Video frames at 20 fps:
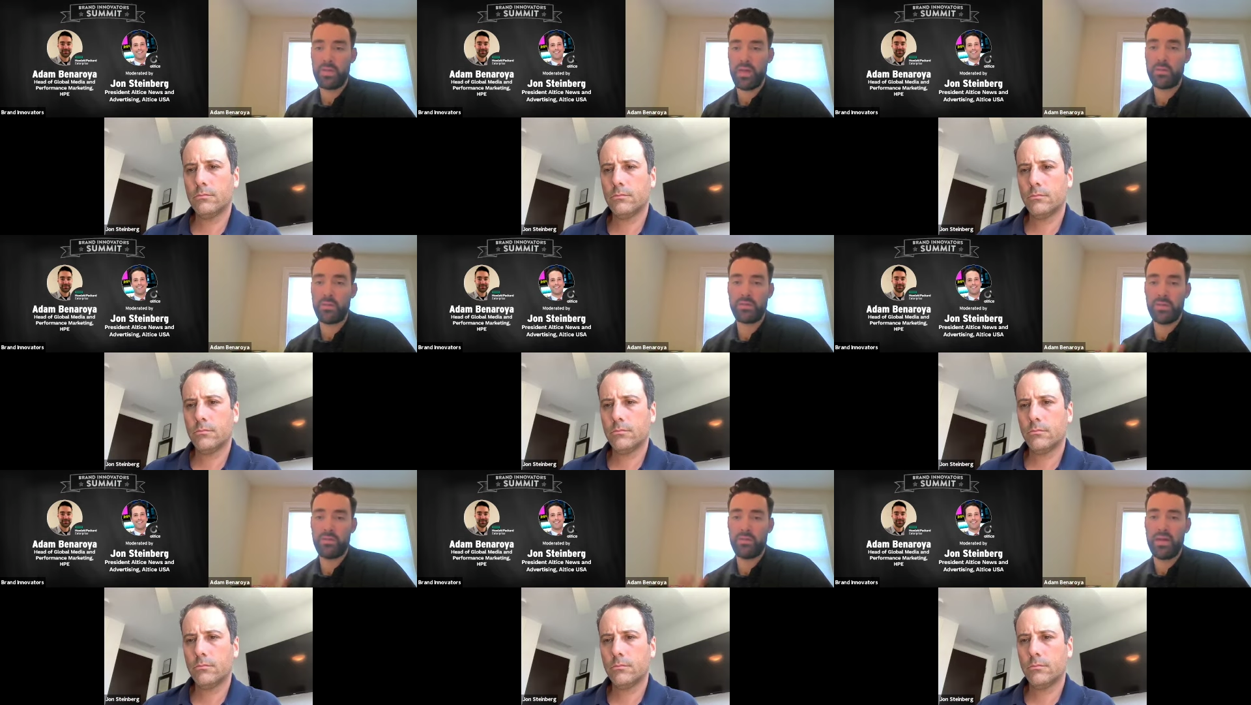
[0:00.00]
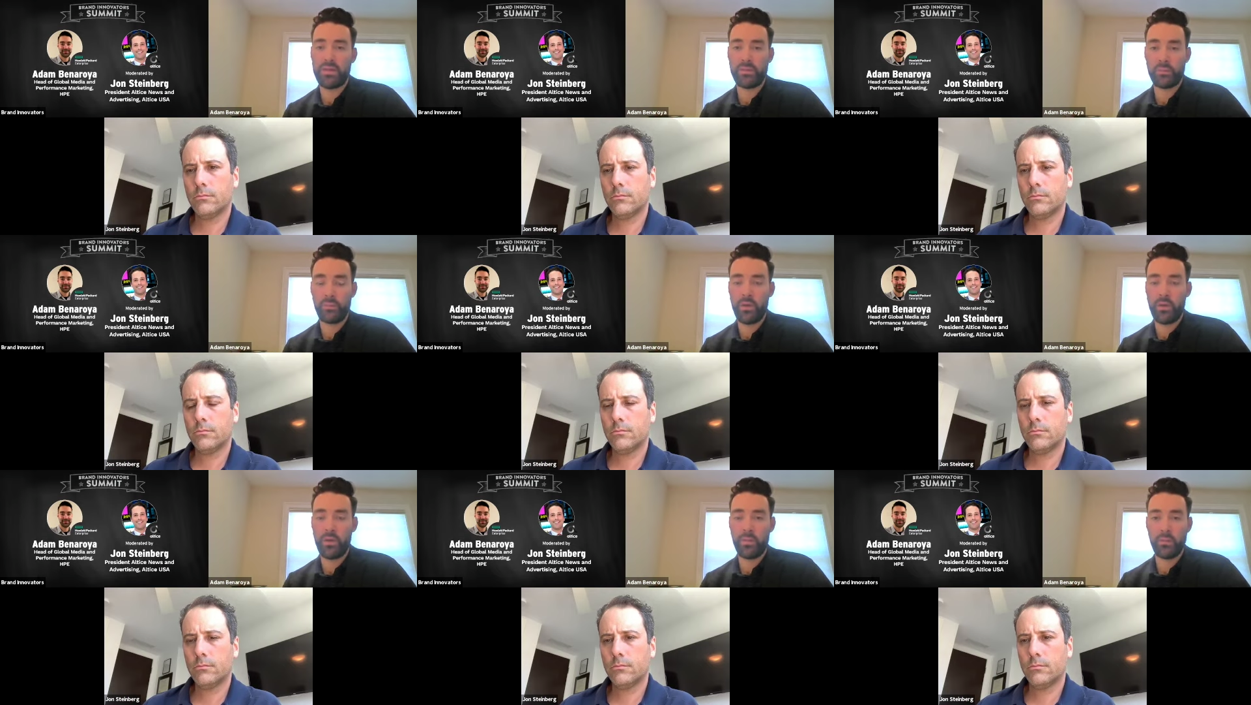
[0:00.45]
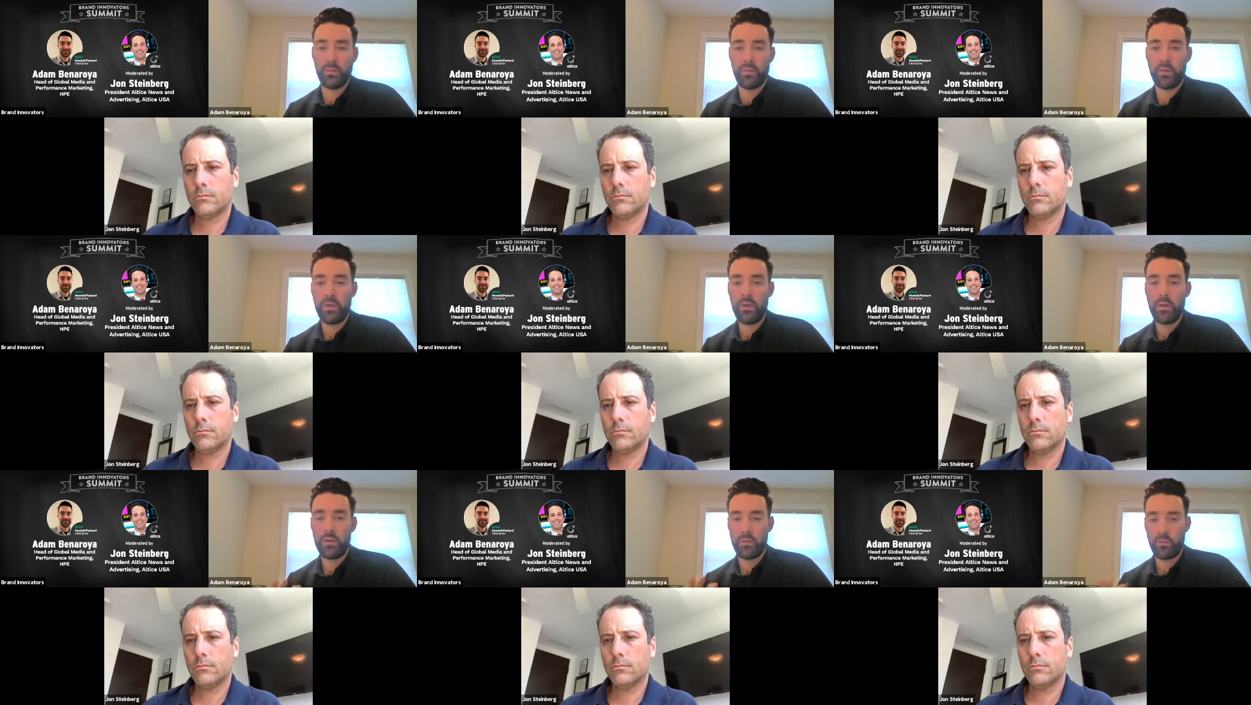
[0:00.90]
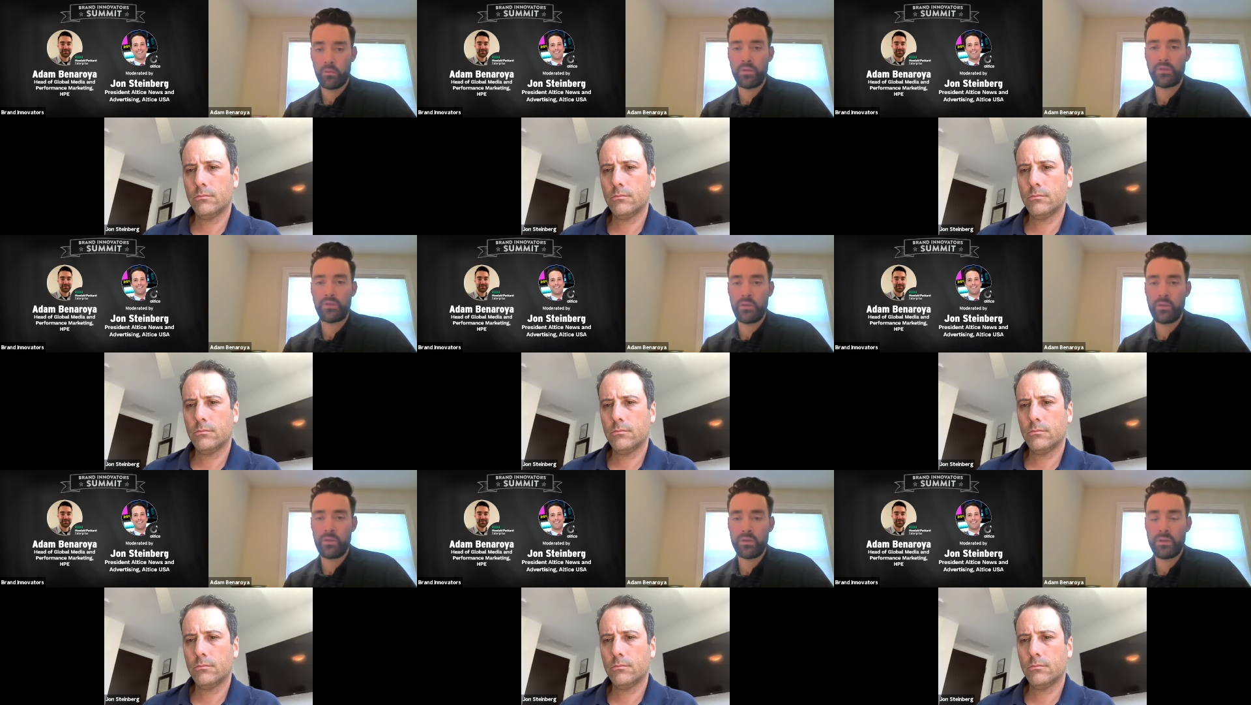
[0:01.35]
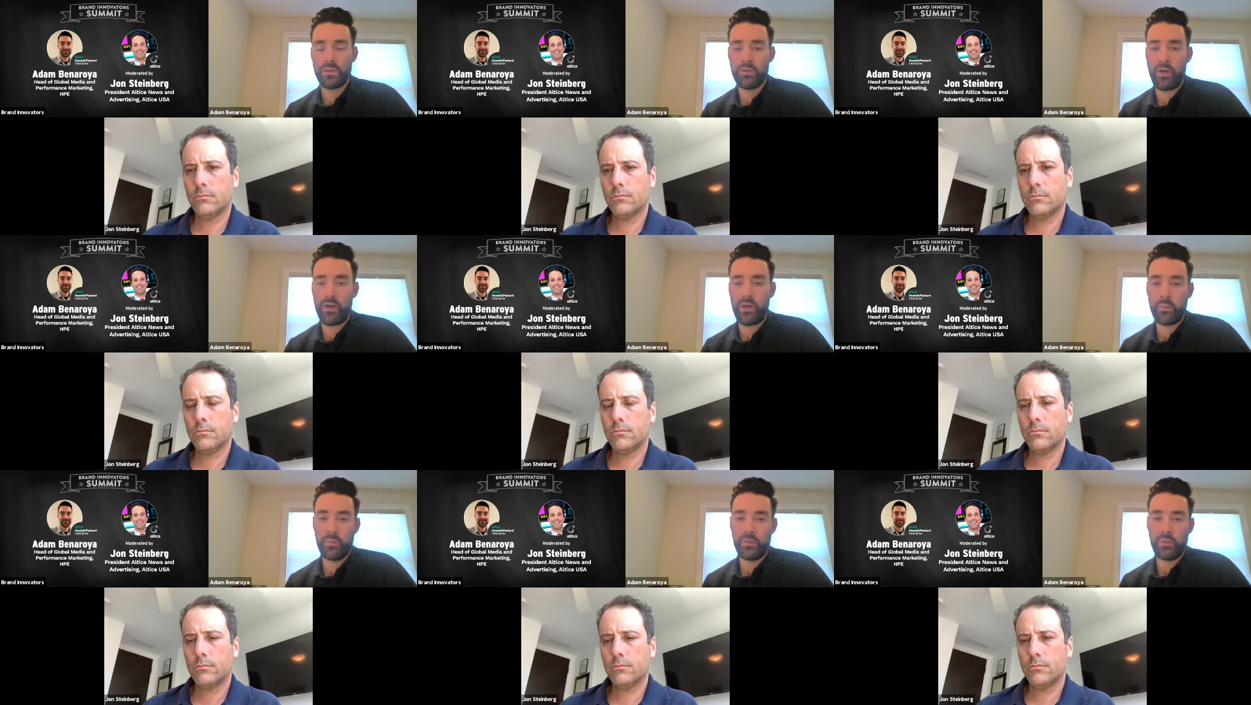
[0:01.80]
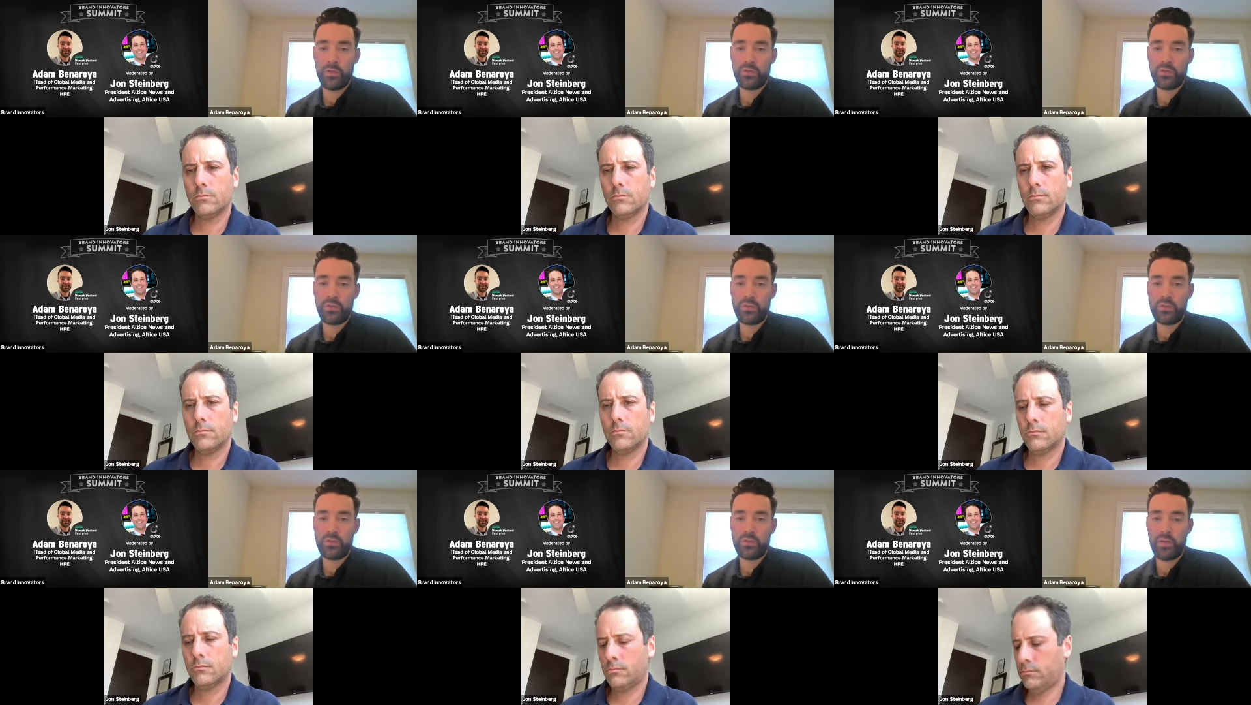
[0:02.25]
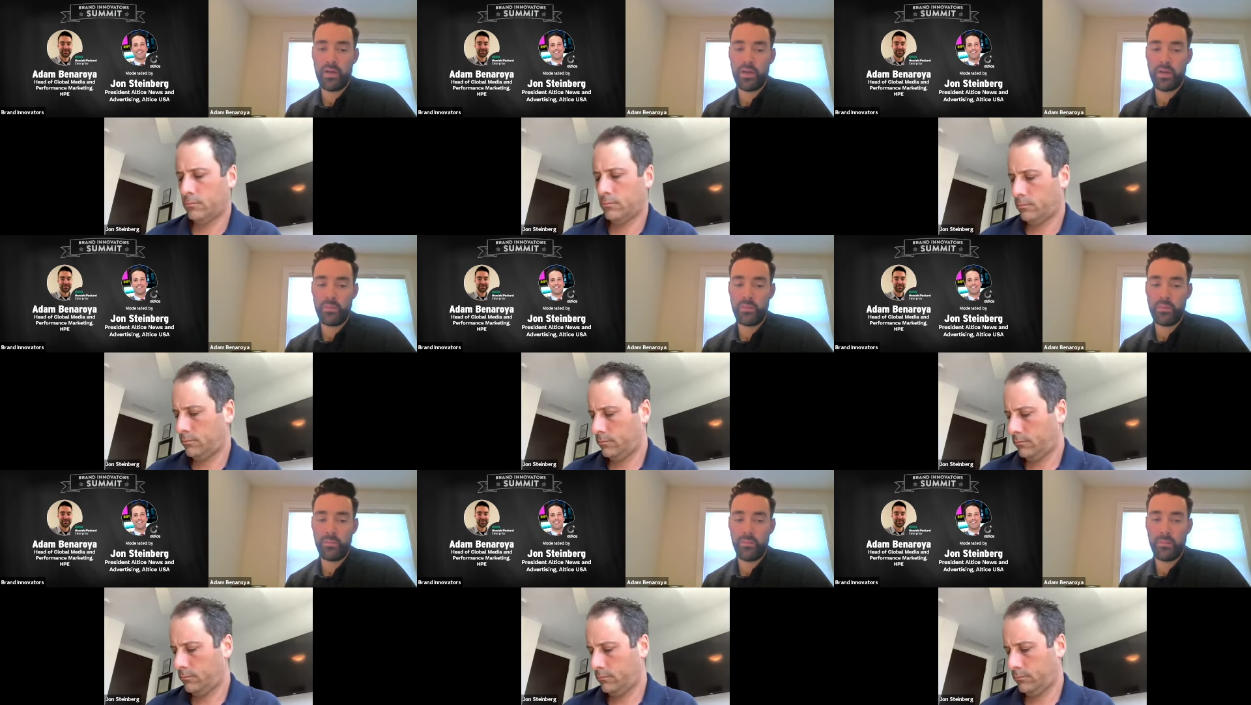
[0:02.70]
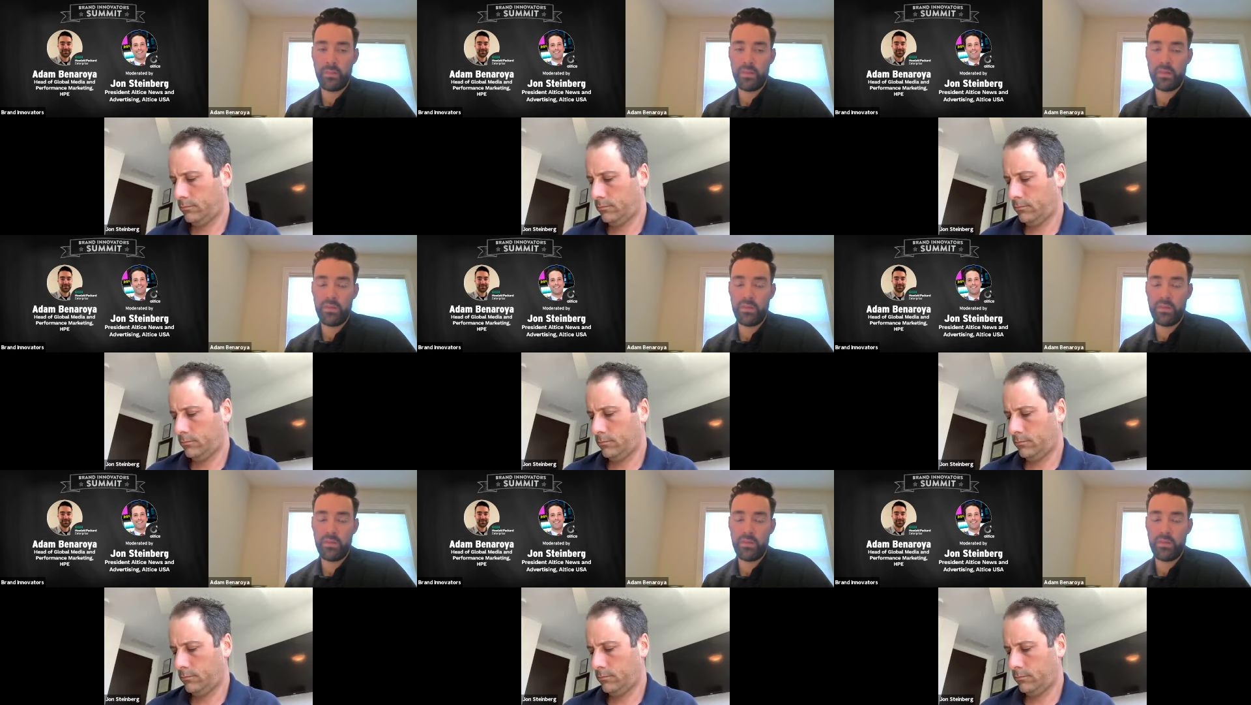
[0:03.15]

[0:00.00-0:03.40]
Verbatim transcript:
Speaker 1: I would say that's where we're certainly trying to push um,